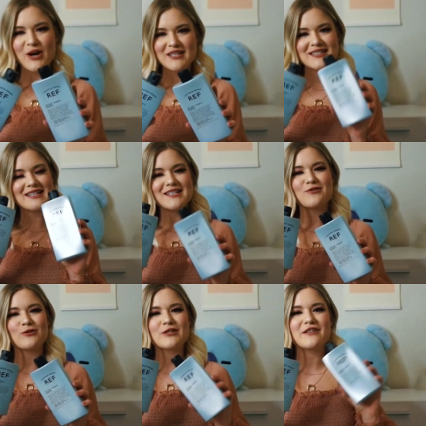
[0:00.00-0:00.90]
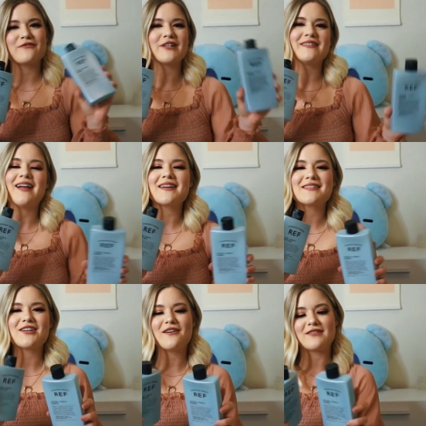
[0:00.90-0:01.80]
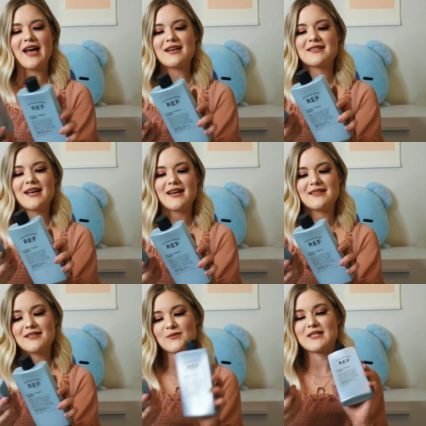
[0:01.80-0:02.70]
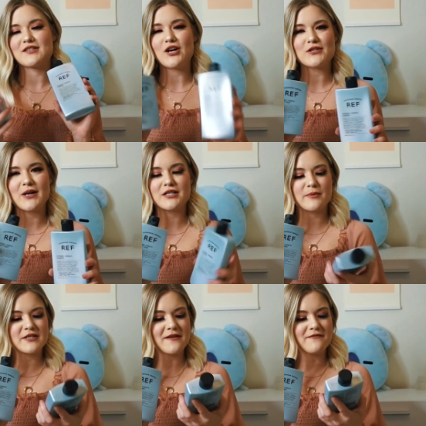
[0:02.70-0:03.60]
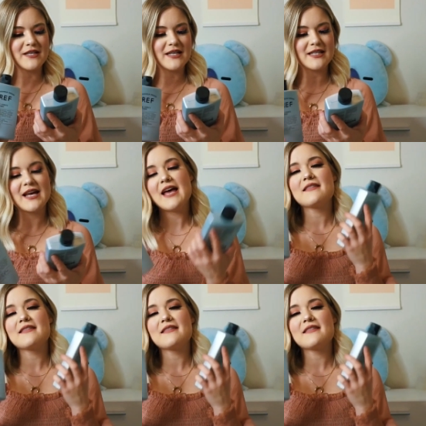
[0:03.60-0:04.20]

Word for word: product is cruelty free like the Davines and this one is also 100% vegan.